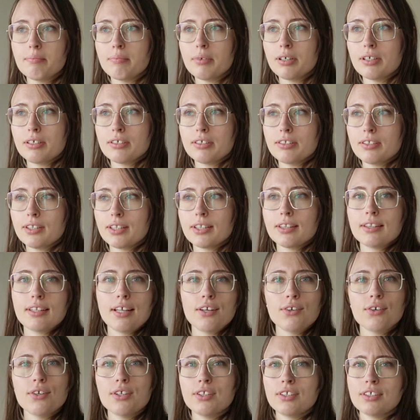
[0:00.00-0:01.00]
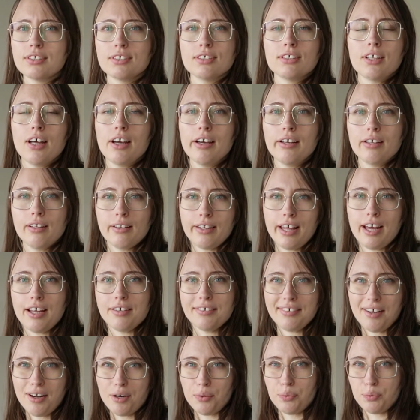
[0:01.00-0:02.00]
but they're not in the style that
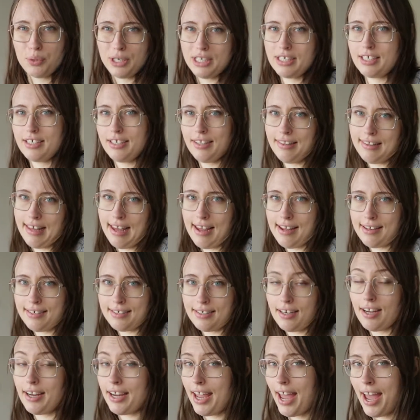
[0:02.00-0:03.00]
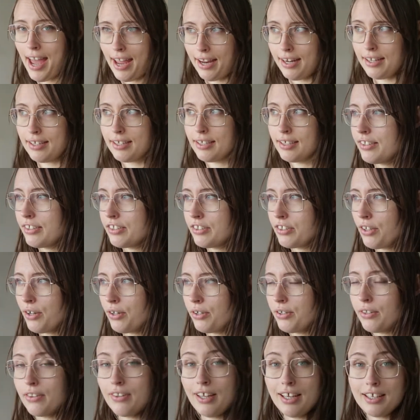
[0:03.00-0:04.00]
I wished that I had.
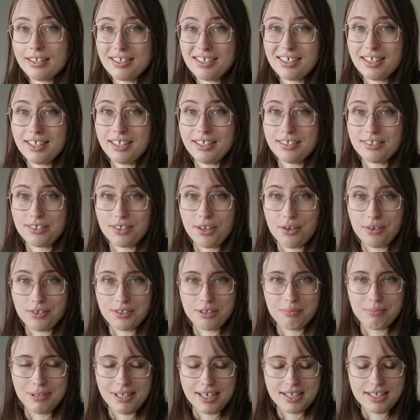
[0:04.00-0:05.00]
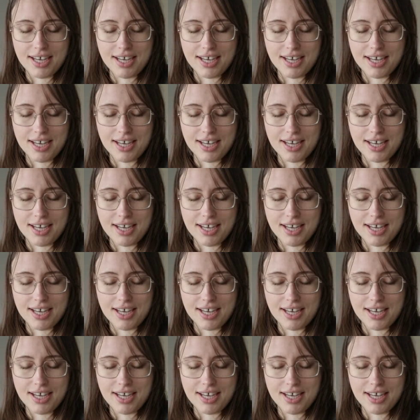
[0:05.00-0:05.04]
So that is going to be a